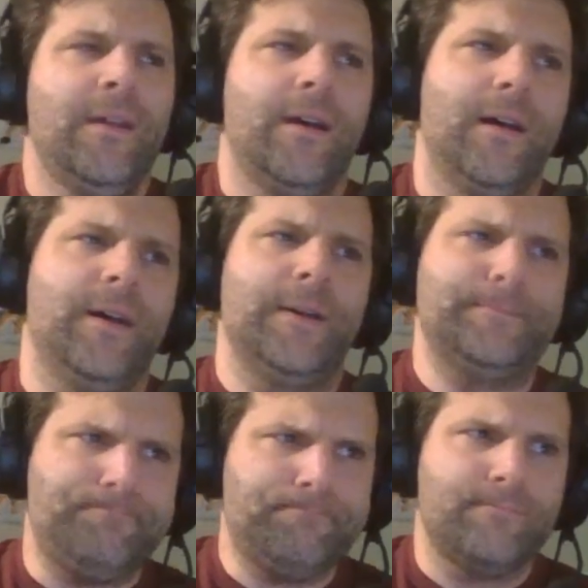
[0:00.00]

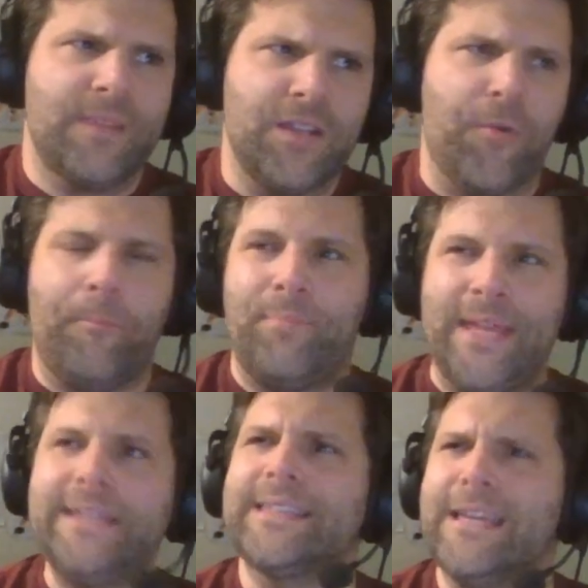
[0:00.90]

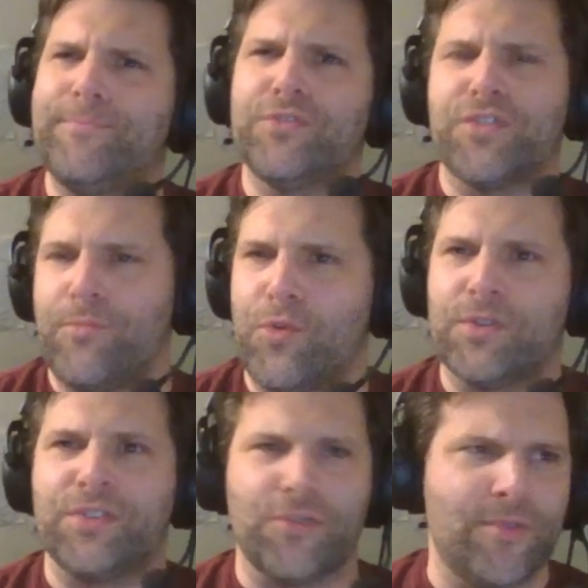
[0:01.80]
Peacekeepers are more
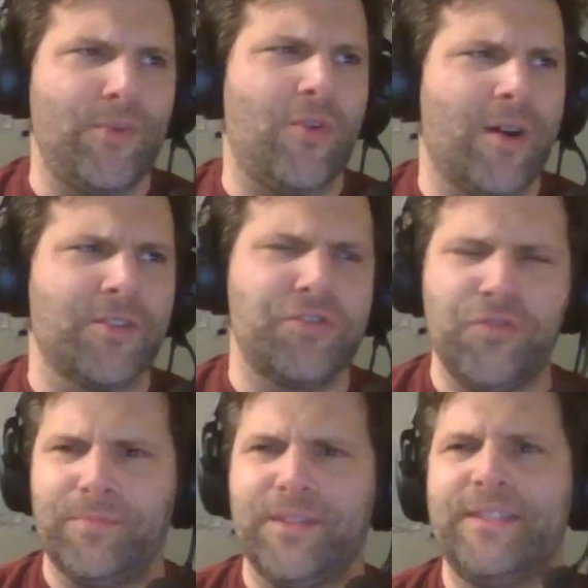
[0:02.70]
durable,
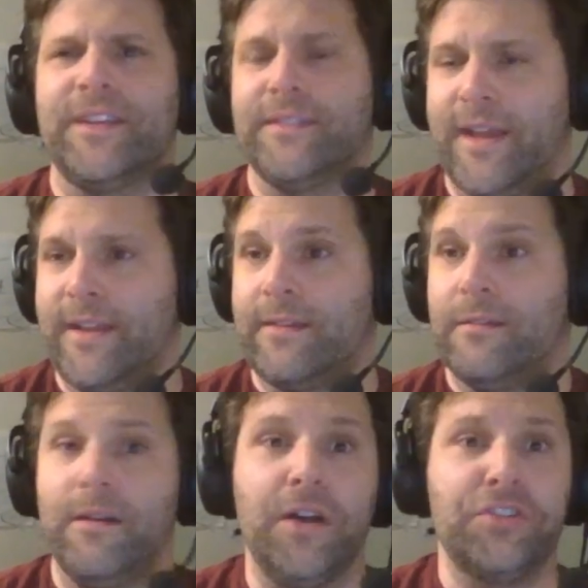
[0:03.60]
arguably, than like
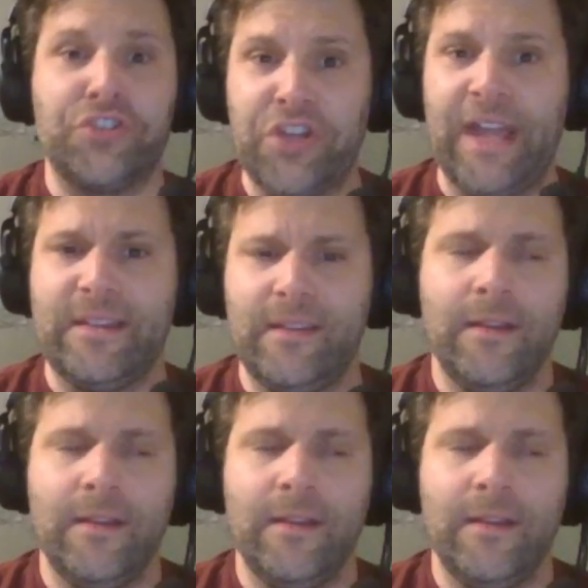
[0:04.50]
a jet.